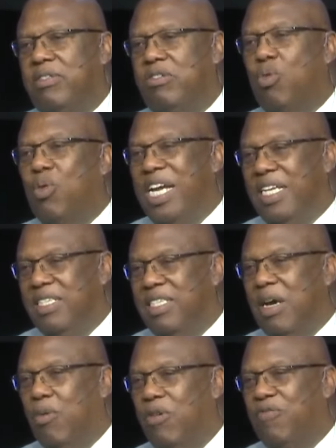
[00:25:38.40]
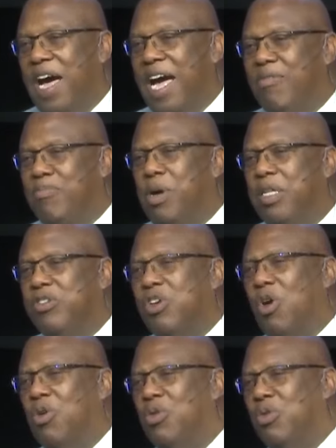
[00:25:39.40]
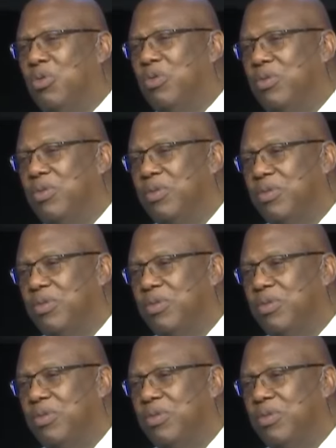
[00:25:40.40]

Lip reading: twins that were 5 months old.